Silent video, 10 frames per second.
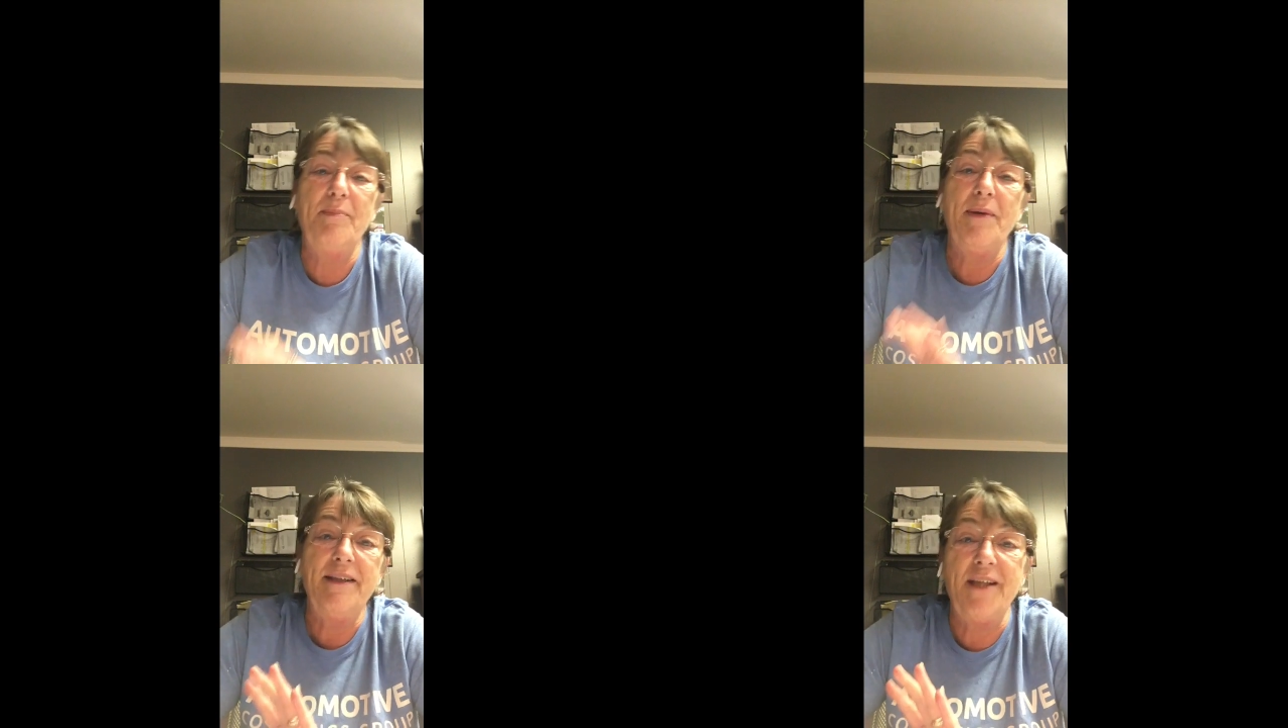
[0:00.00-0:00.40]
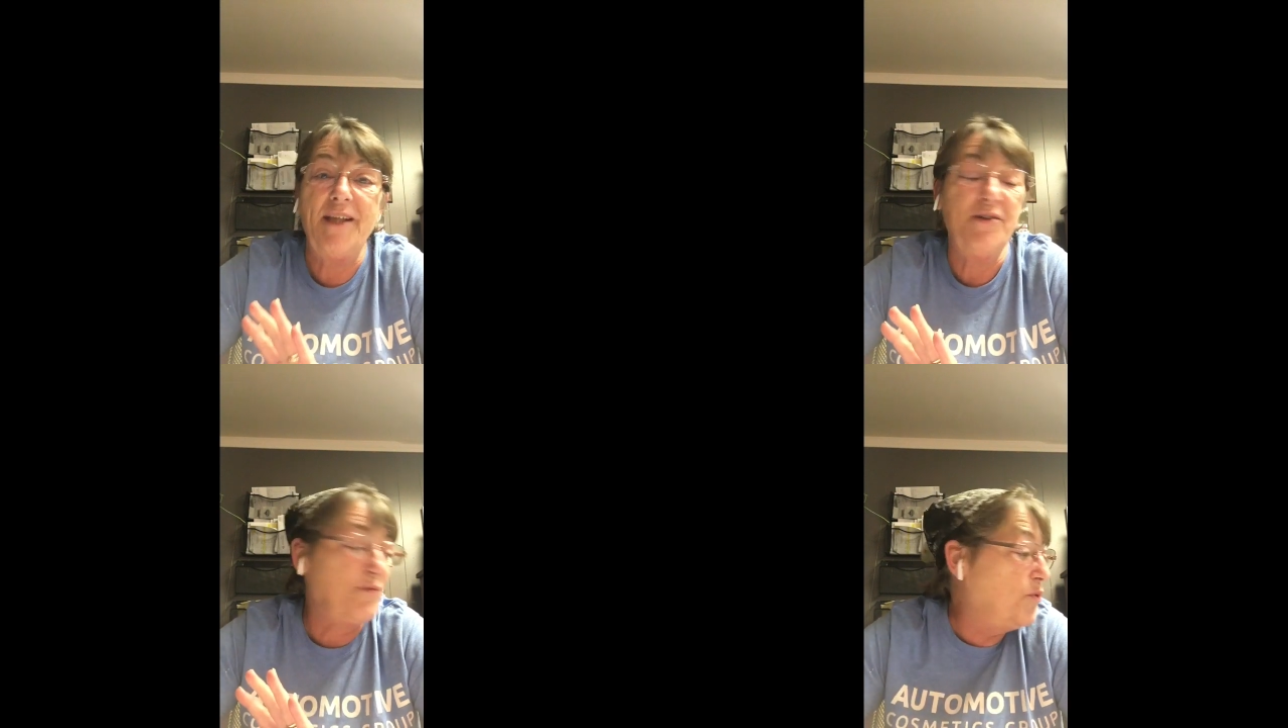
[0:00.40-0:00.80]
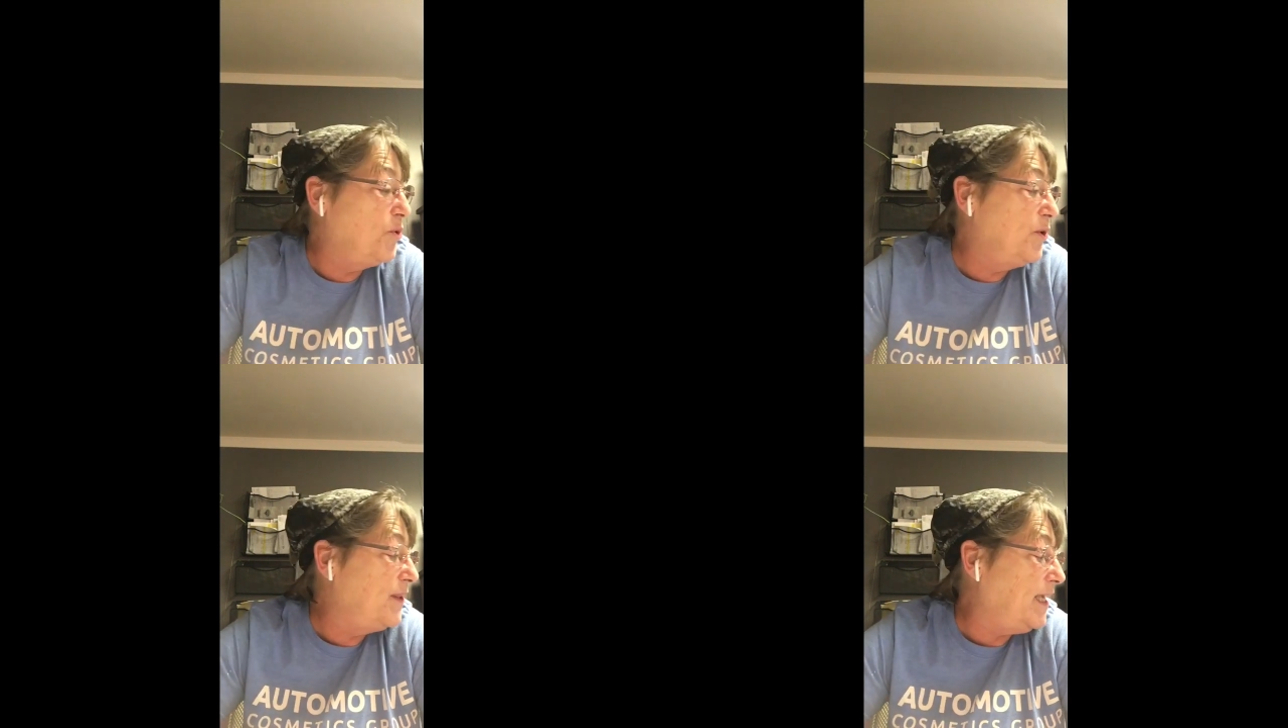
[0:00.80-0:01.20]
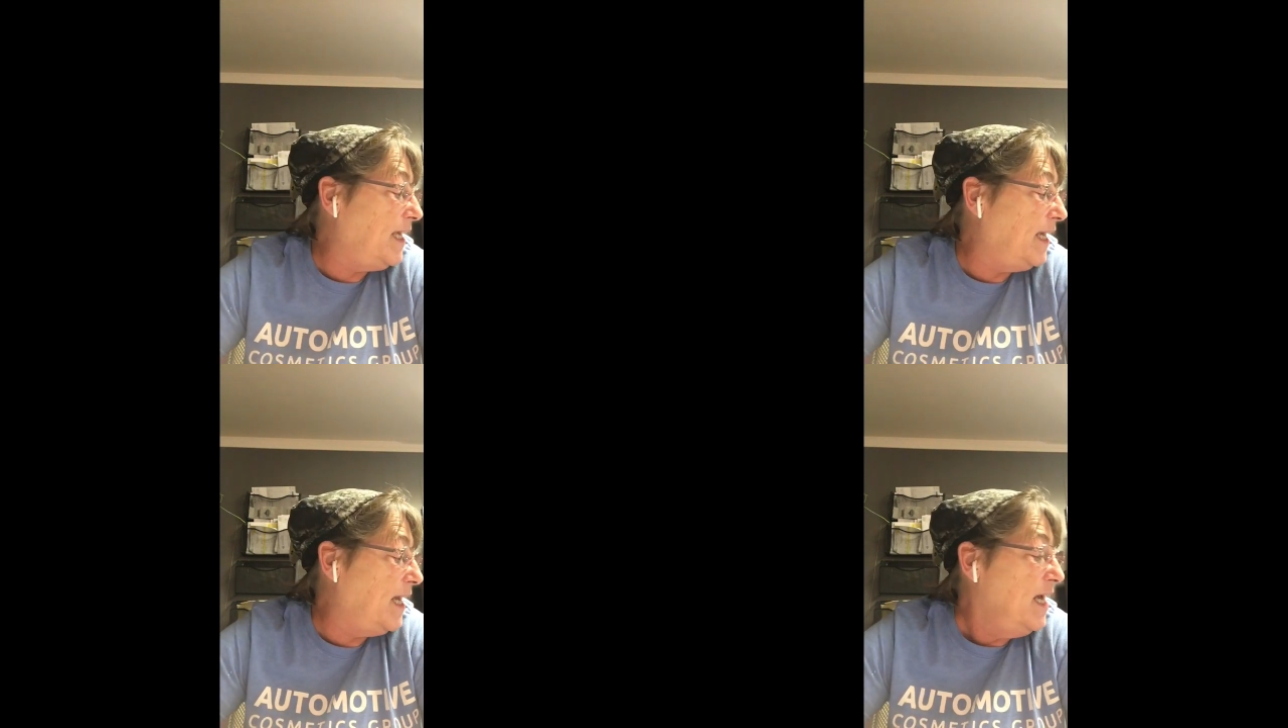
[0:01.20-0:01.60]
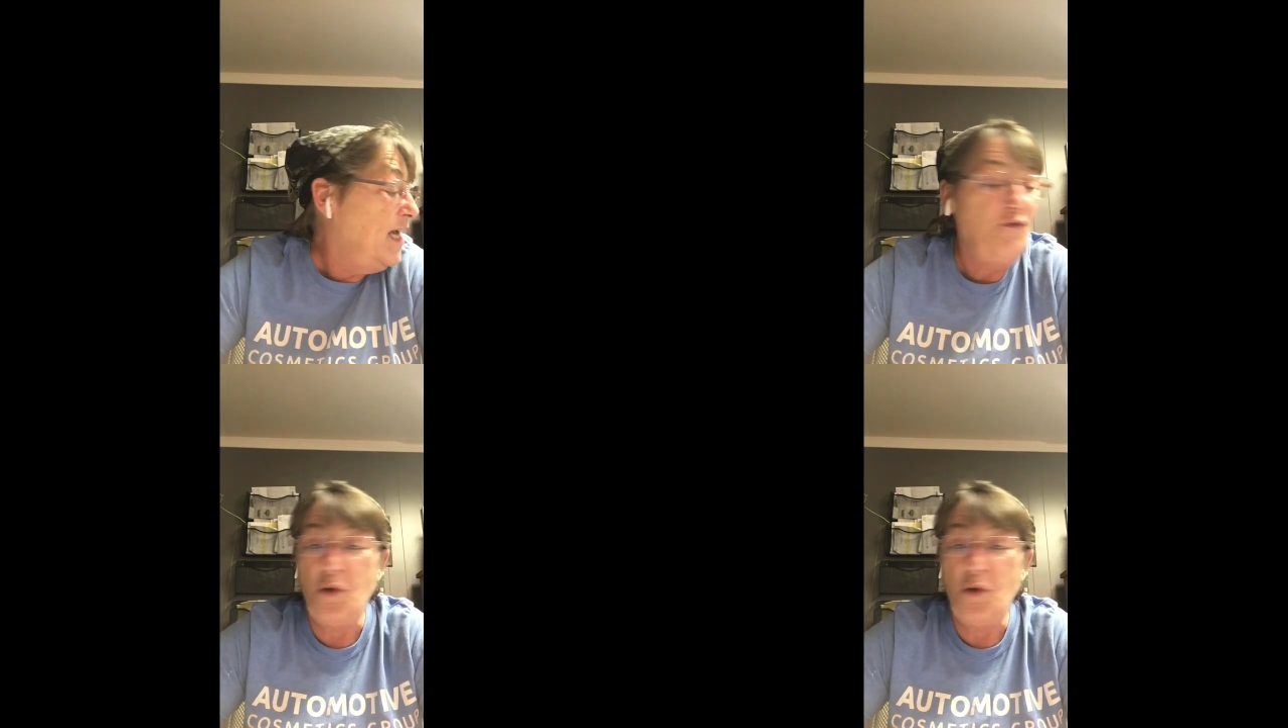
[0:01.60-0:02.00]
but those were the
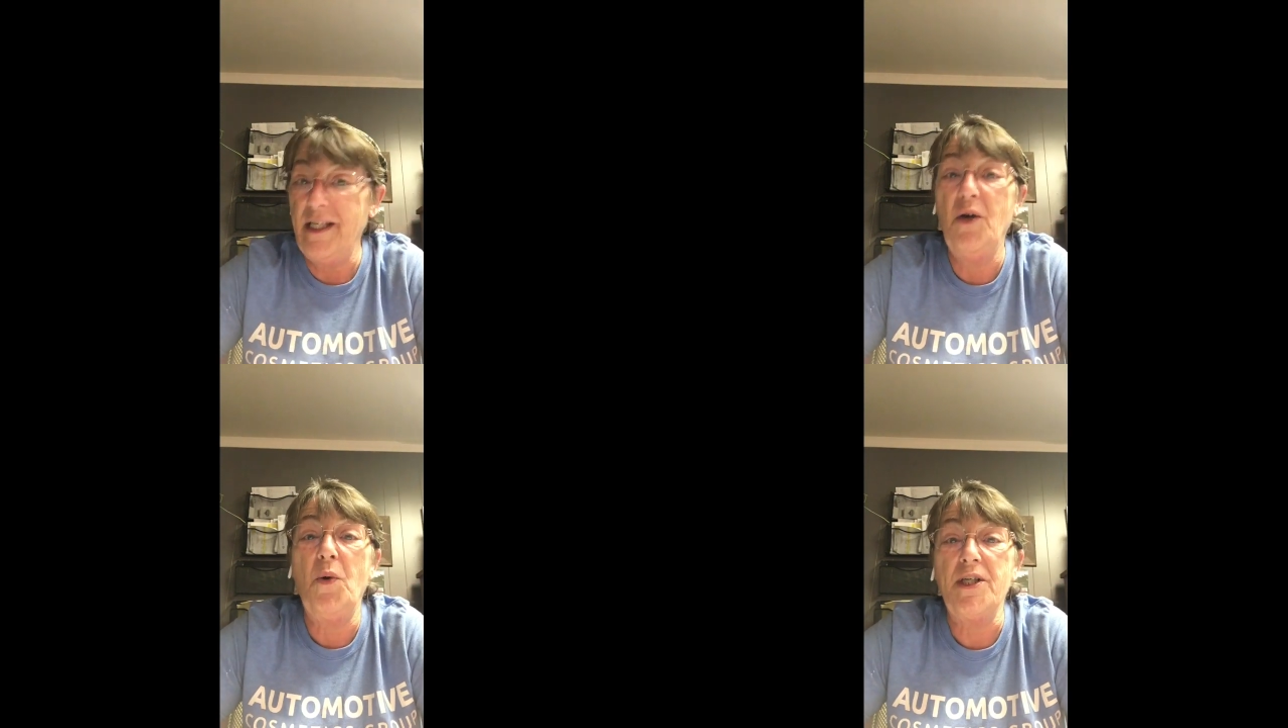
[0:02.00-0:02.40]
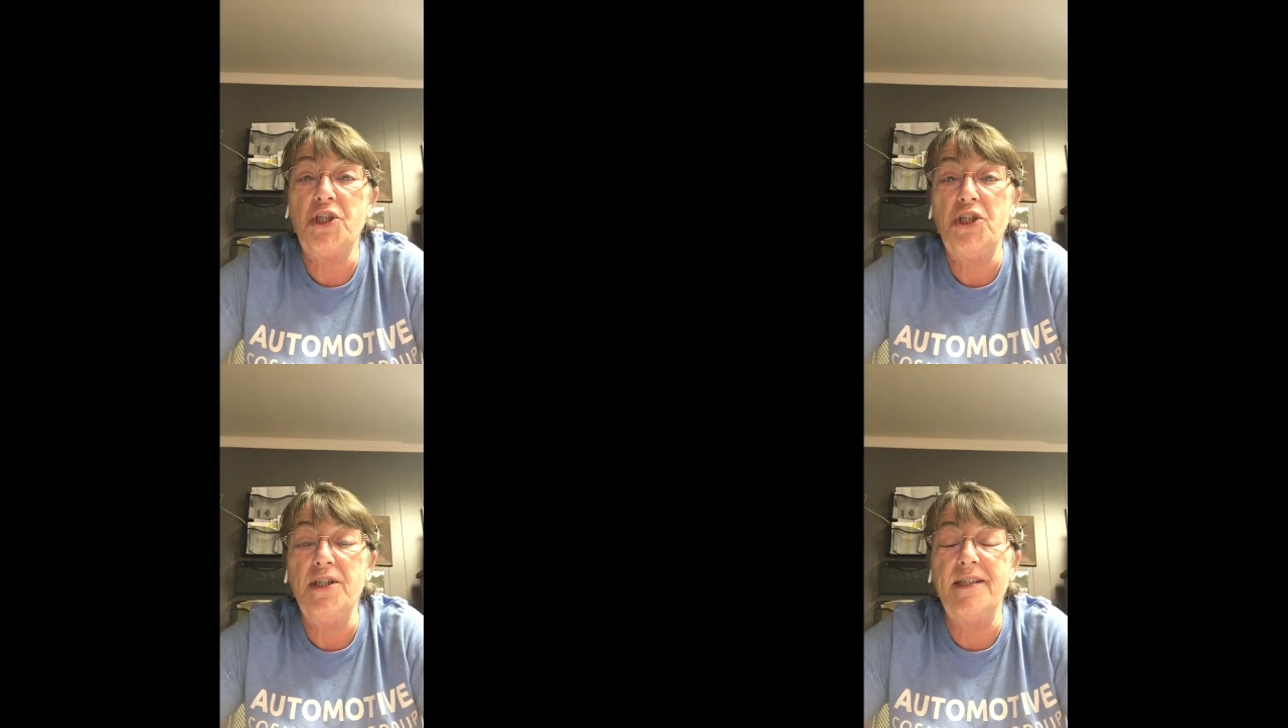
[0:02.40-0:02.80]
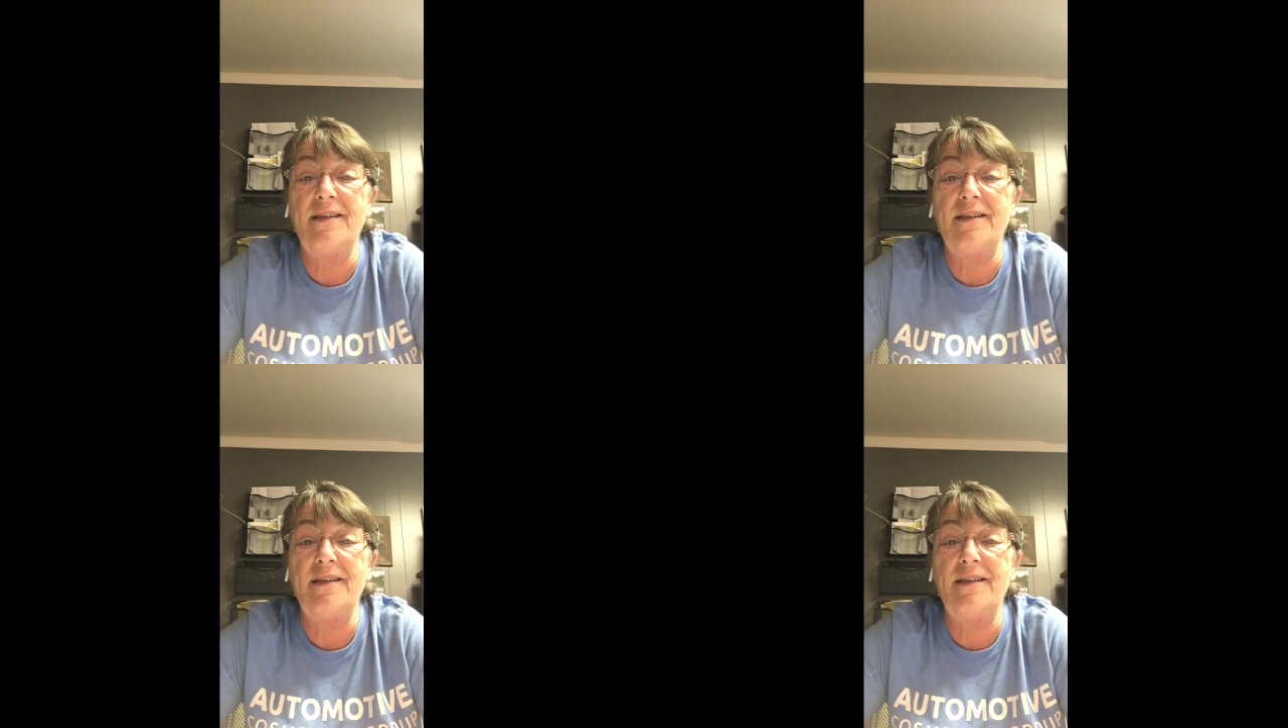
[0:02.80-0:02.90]
14 questions